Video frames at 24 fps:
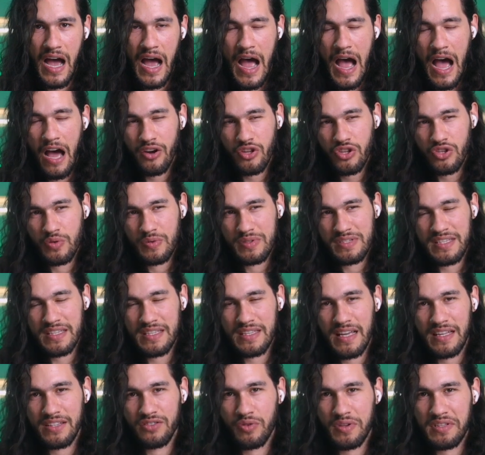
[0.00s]
how do you see
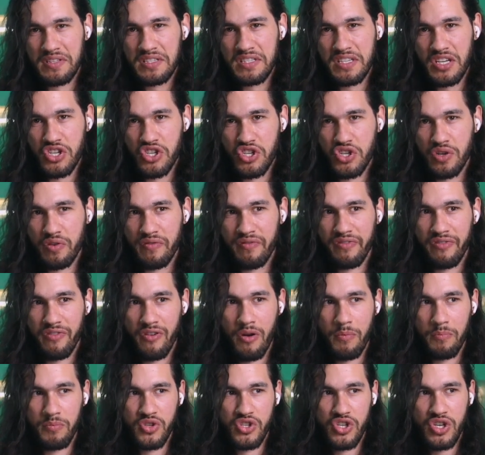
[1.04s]
that transition
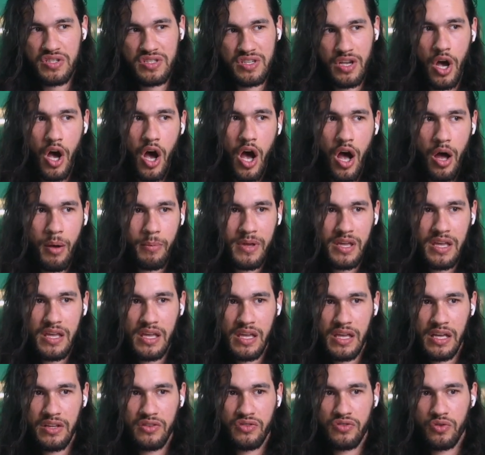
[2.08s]
from just a hobby
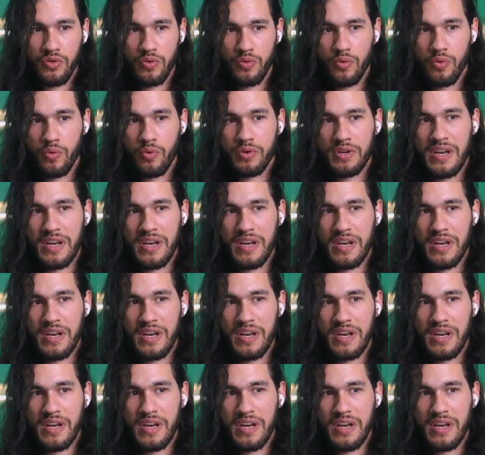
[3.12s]
into